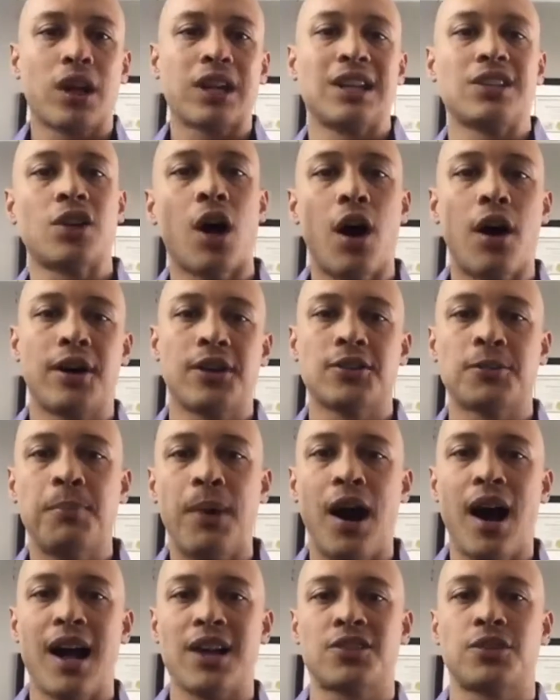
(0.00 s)
as hard as
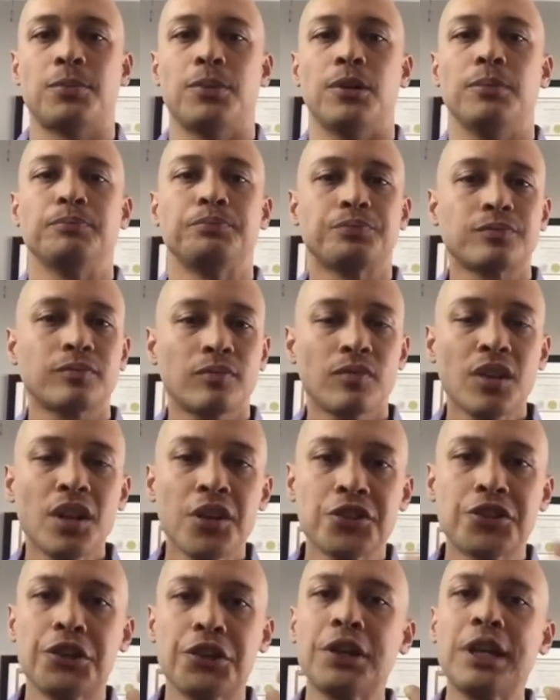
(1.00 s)
possible.
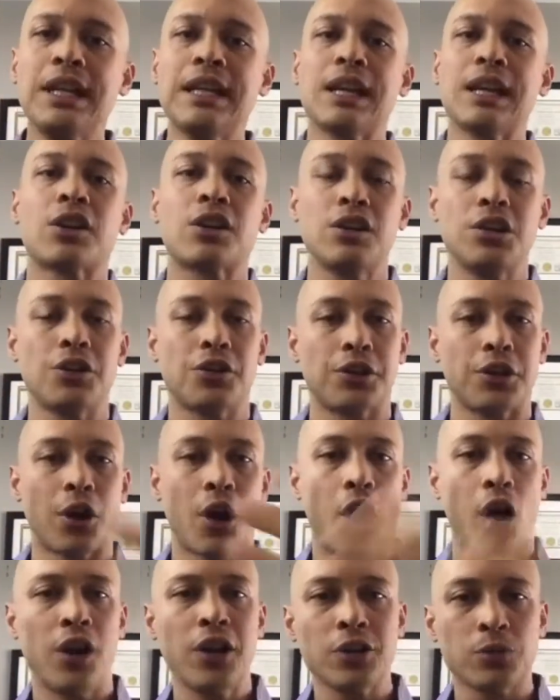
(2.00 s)
So you're getting your
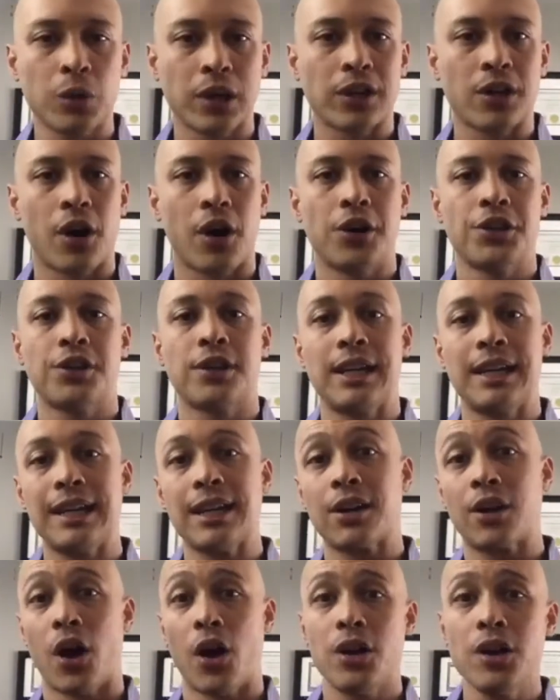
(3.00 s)
heart is working hard, you're getting
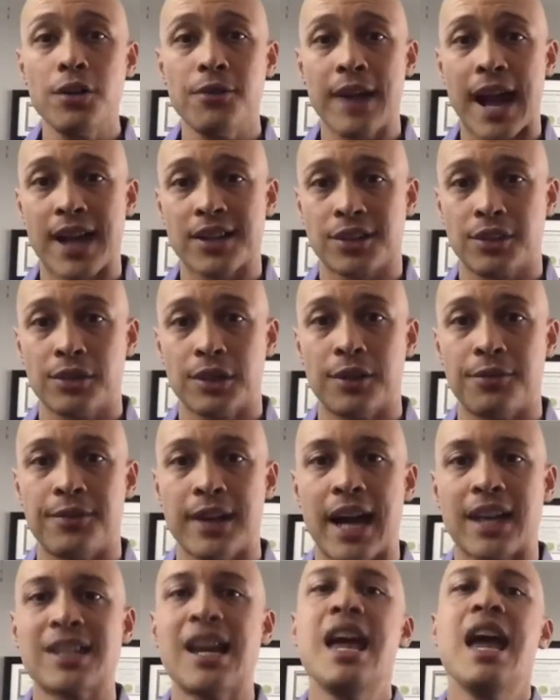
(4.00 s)
a cardiovascular
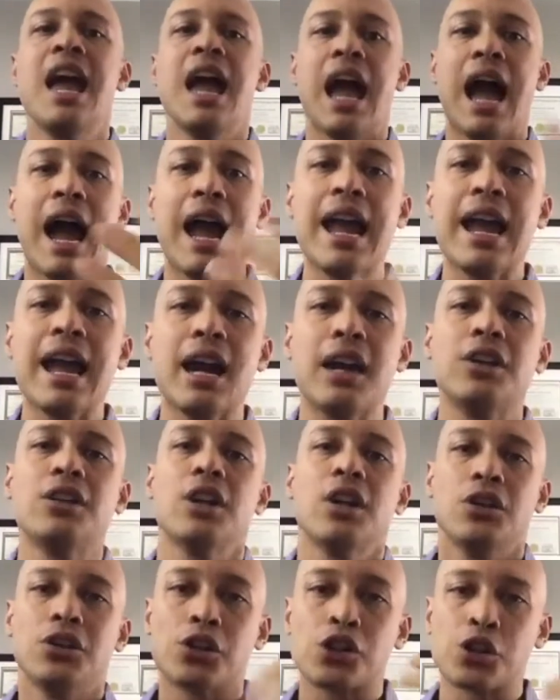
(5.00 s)
effect, and
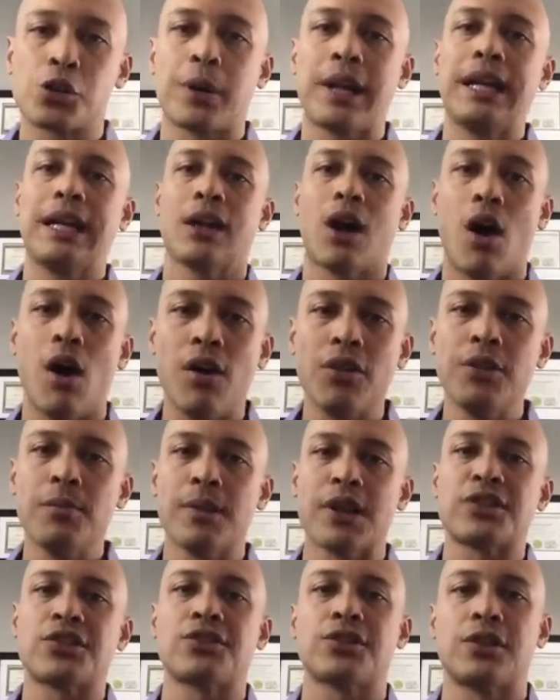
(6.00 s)
you're training all the
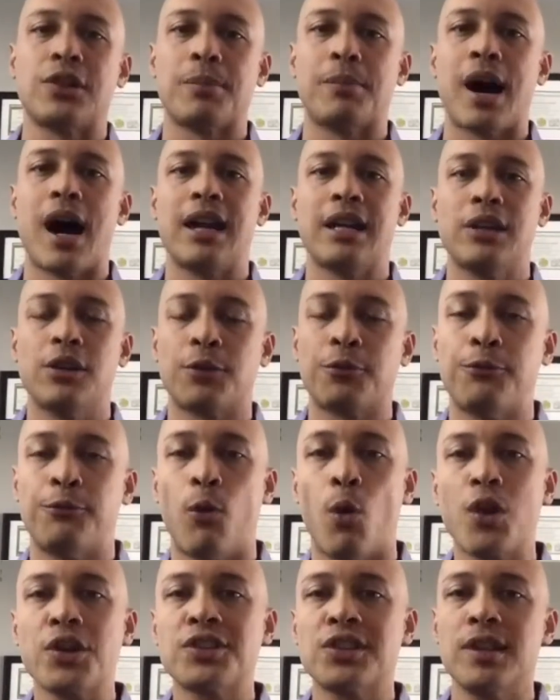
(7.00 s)
muscles of your body, you're
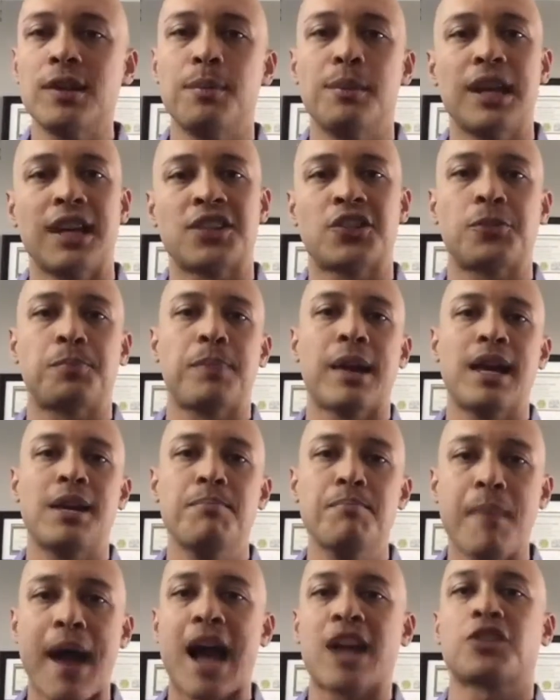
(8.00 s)
forcing them to
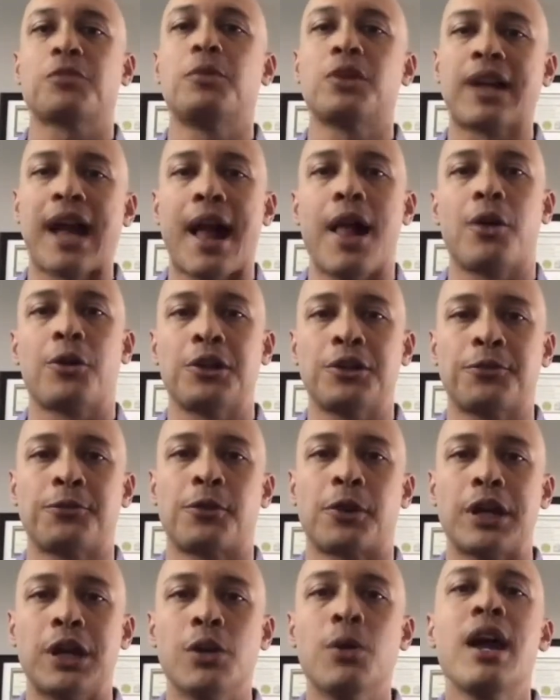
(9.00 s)
expend maximal calories
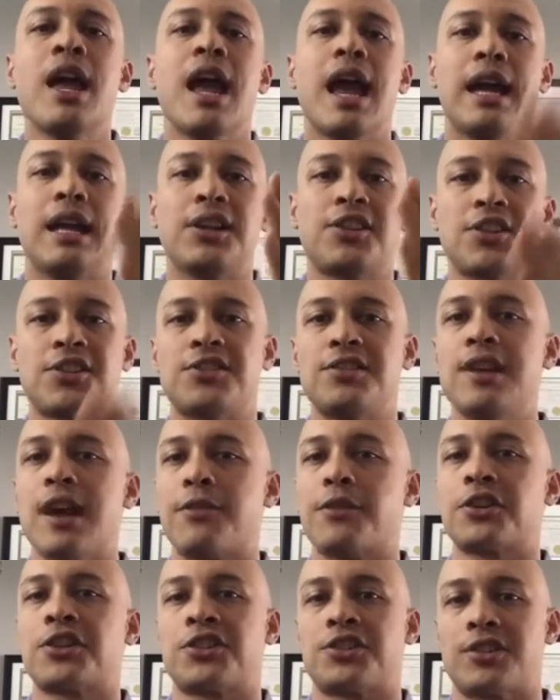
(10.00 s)
for you, and it just
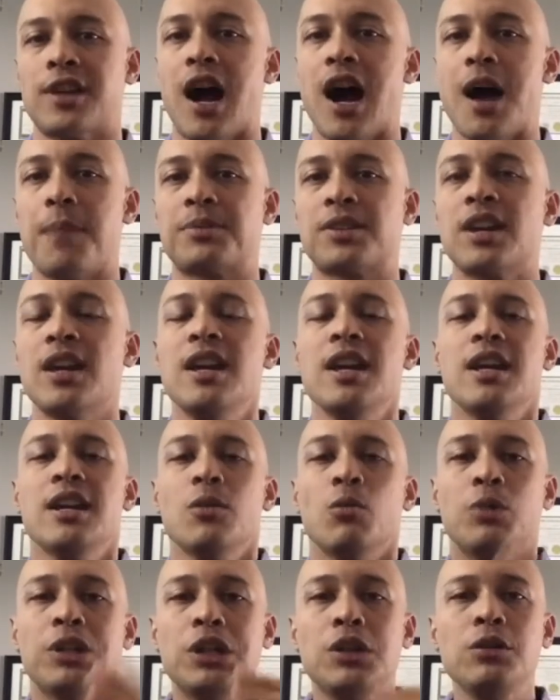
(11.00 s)
never stops.
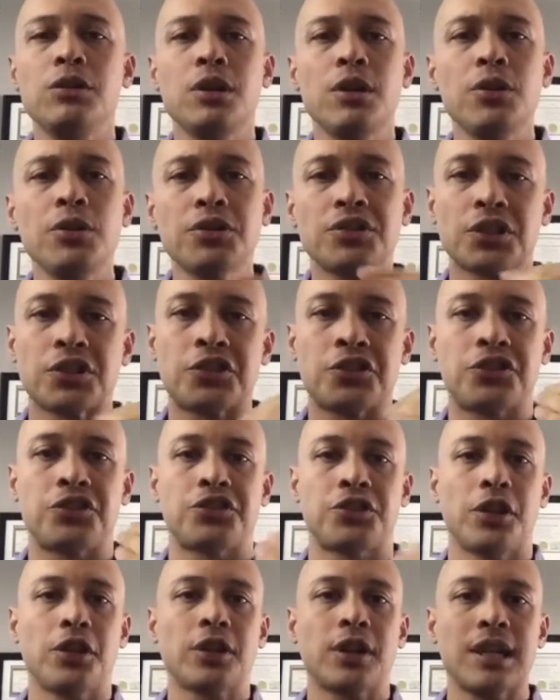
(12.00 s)
When you use a
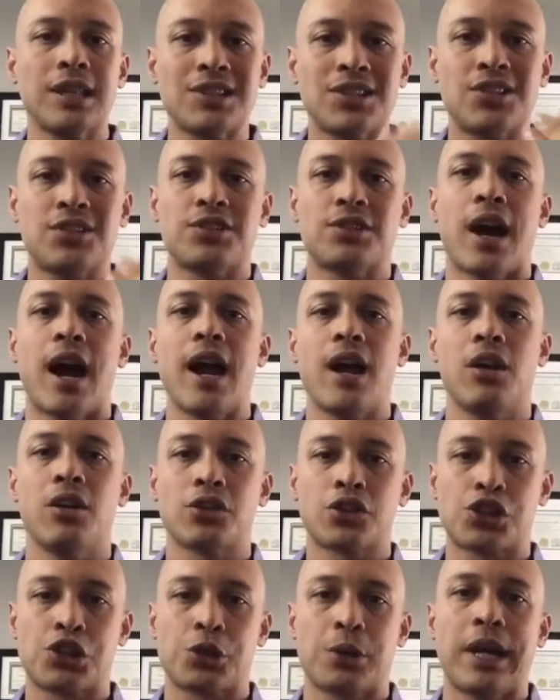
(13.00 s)
circuit style
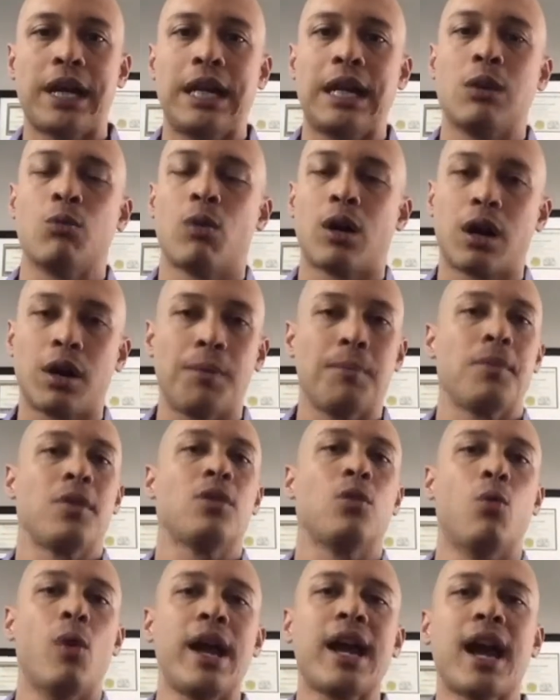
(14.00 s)
training, where
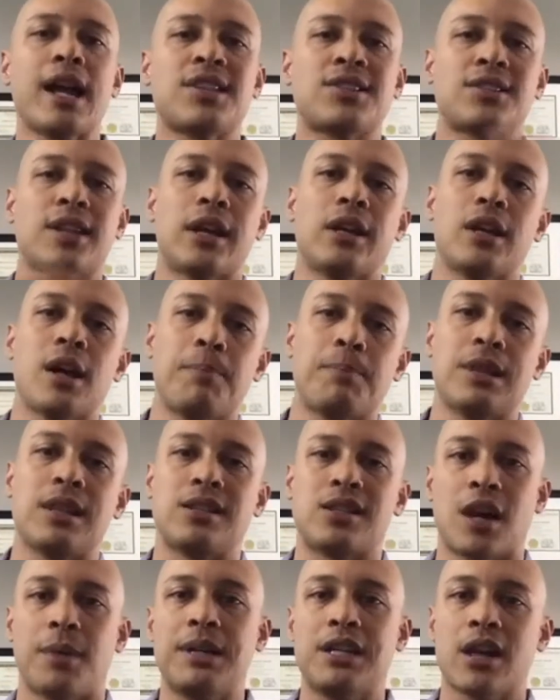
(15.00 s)
the way I set it up in the
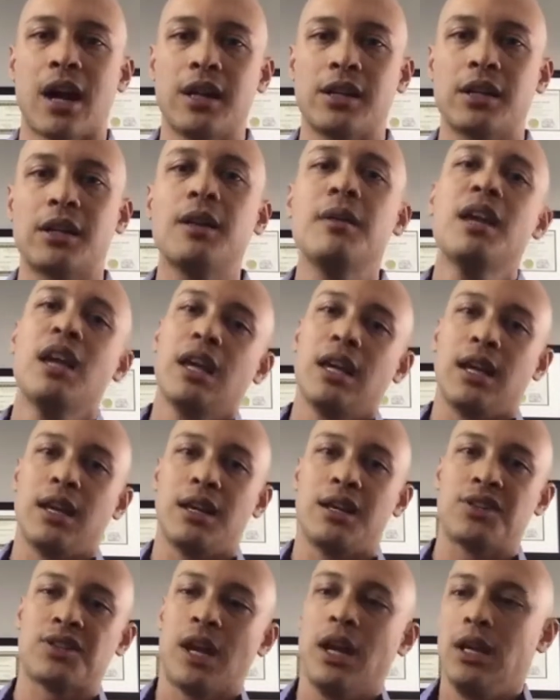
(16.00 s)
tummy tightener
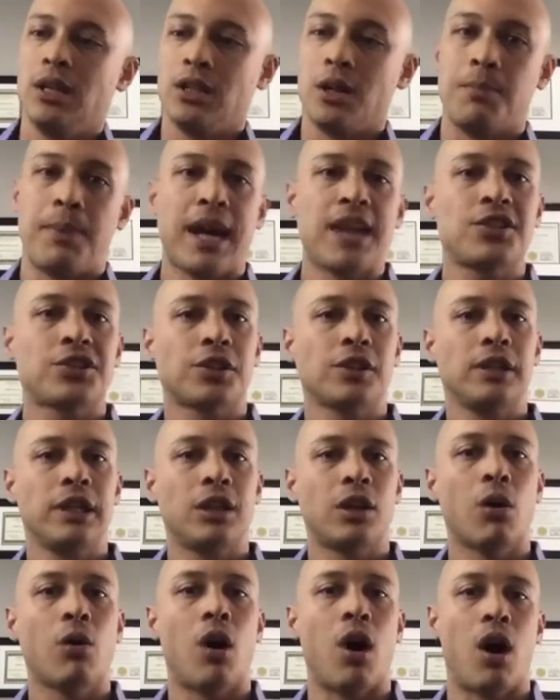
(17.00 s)
is you basically
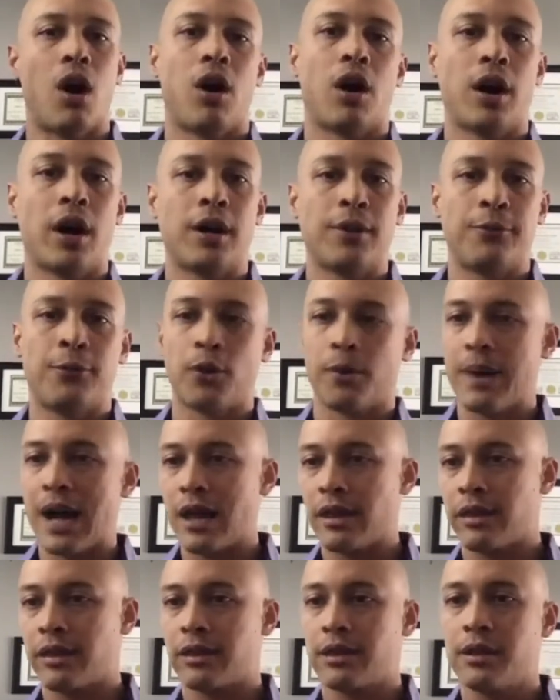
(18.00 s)
go hard for
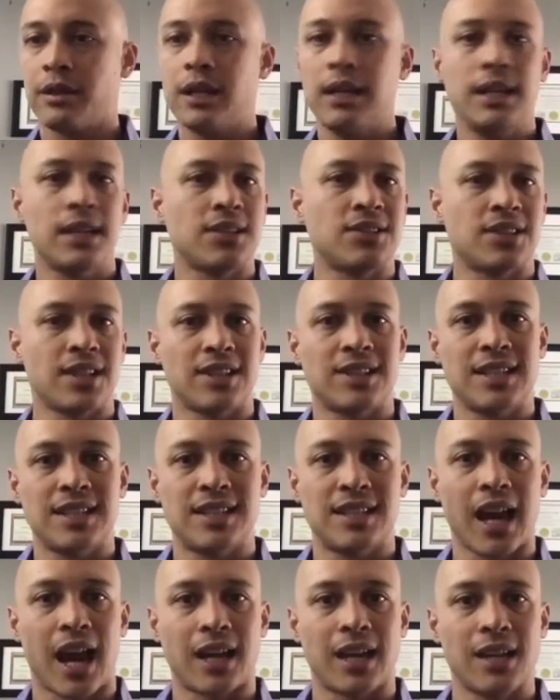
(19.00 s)
about 30 to 60
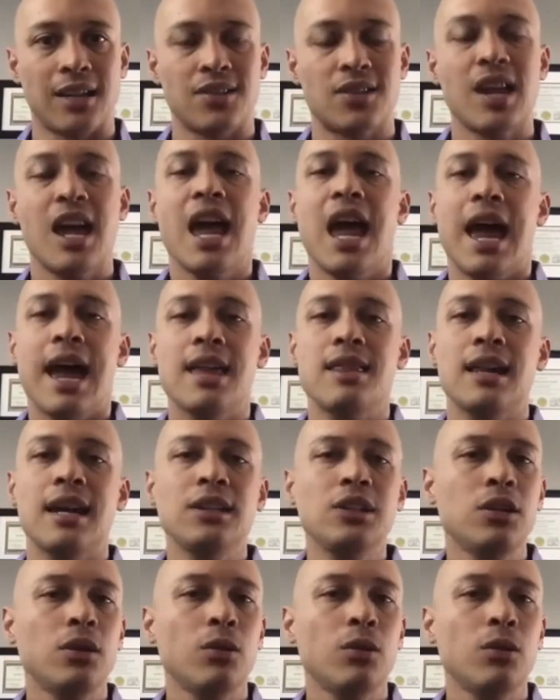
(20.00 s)
seconds, and then